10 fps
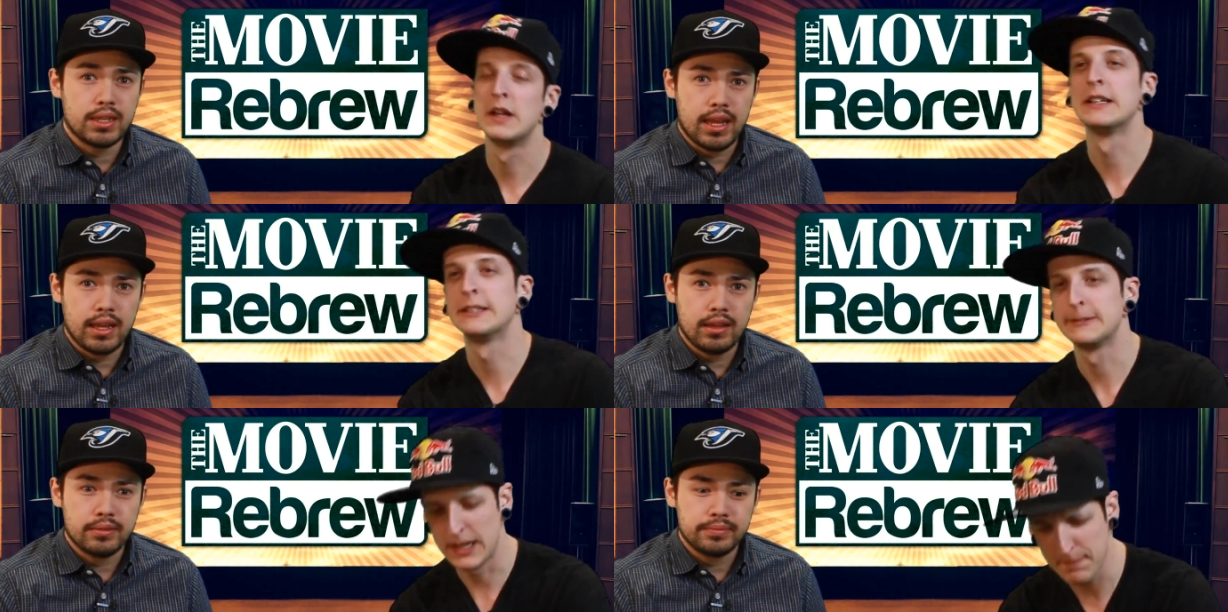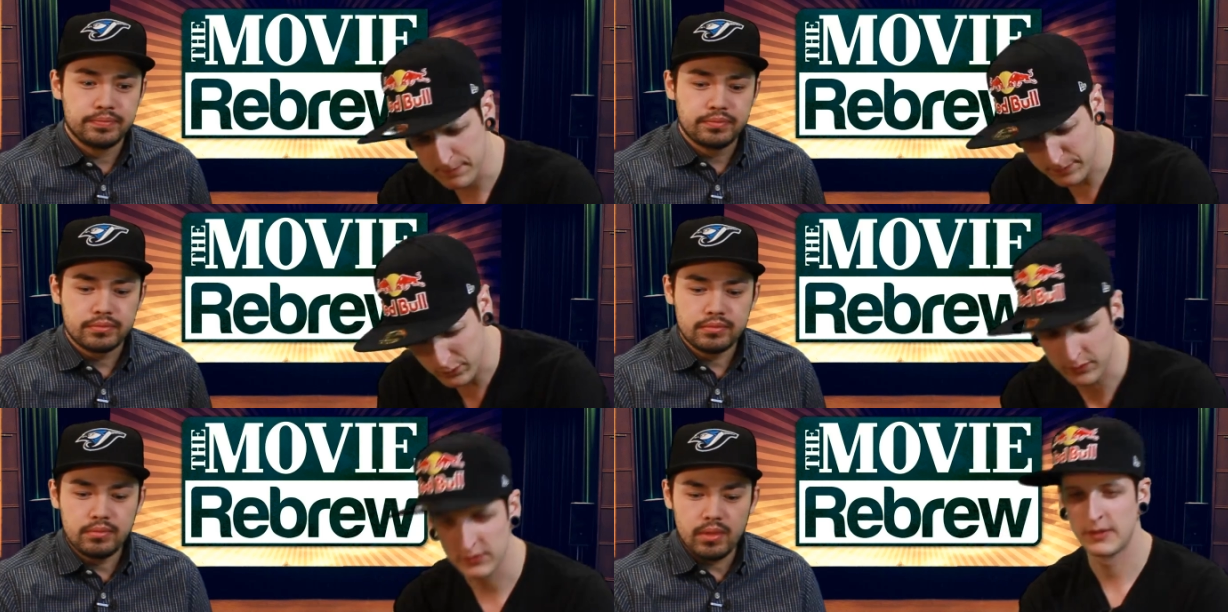Speaker 1: today. Yep.
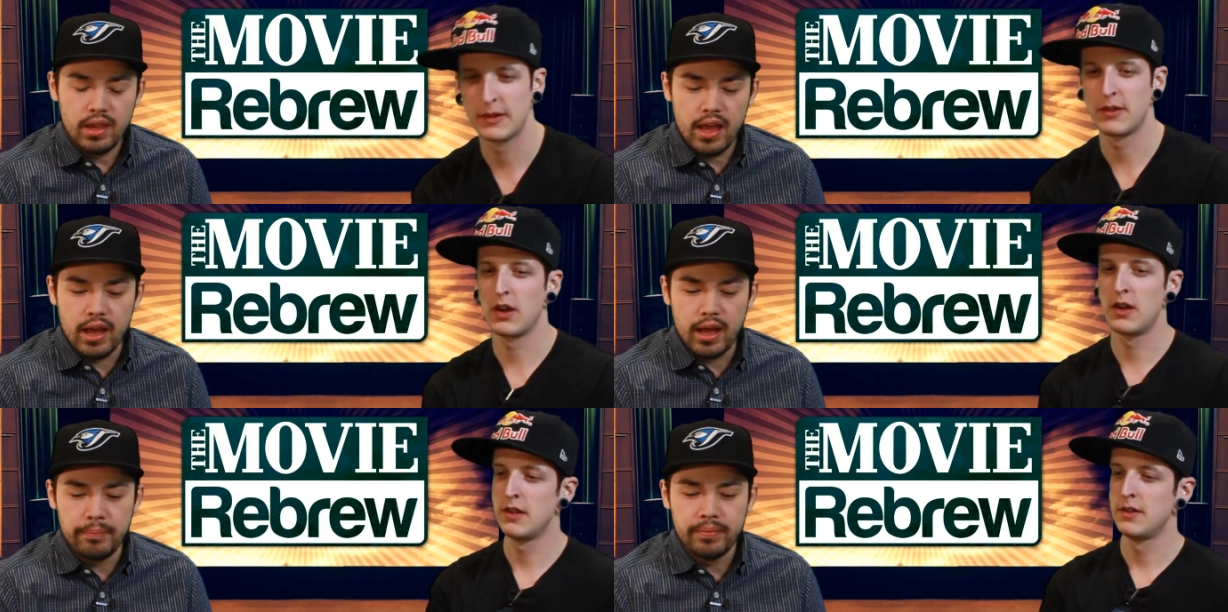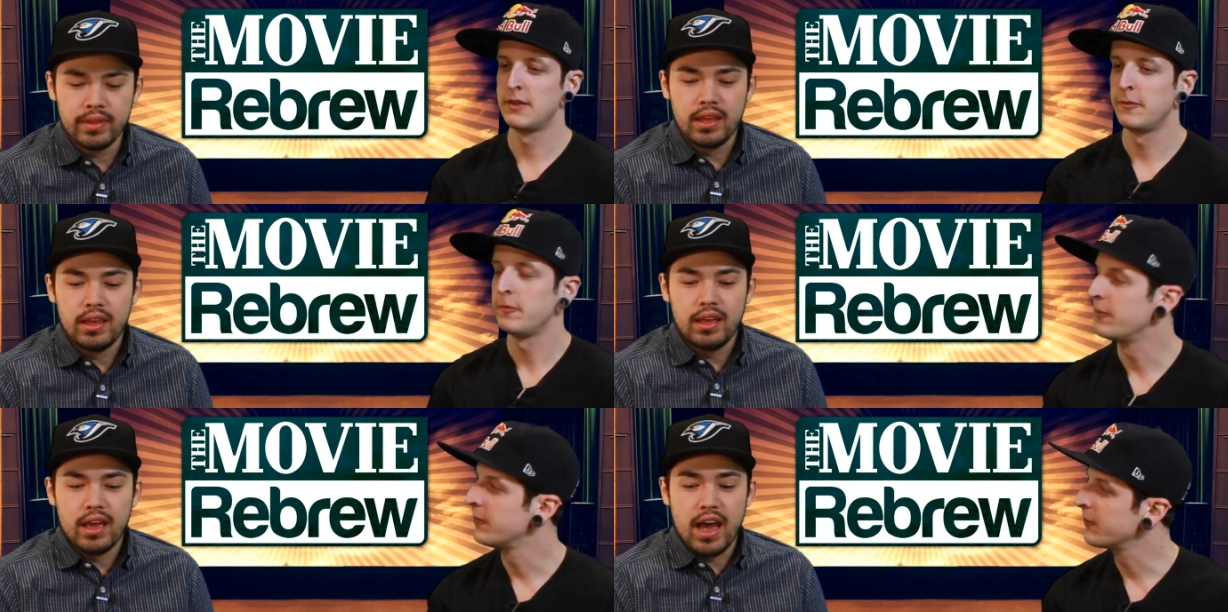Um,
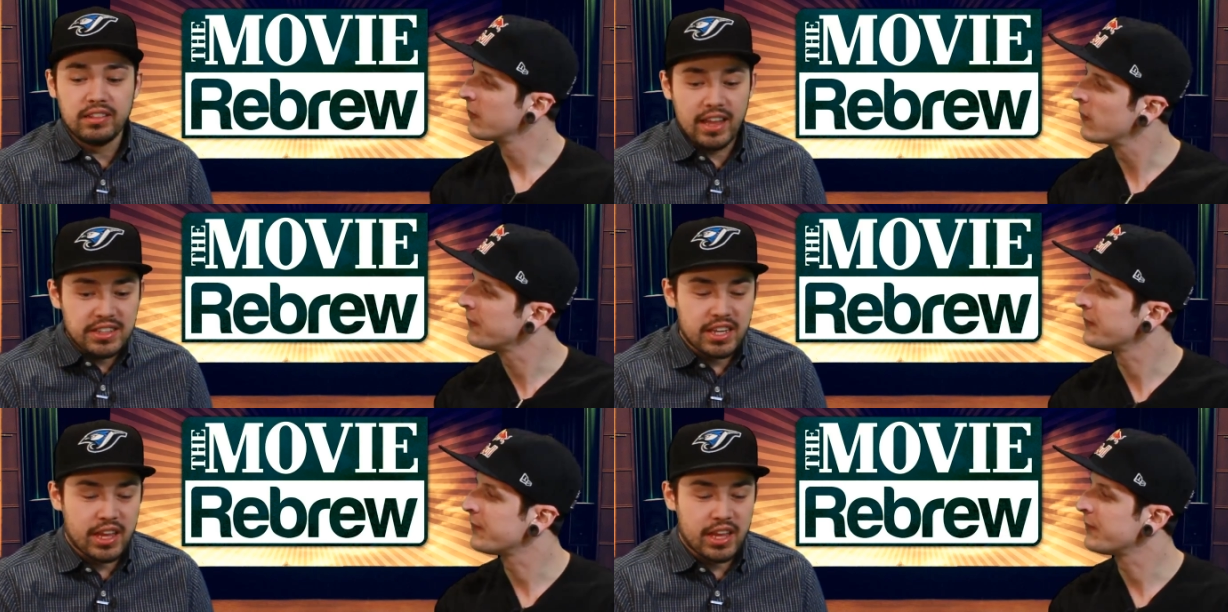I liked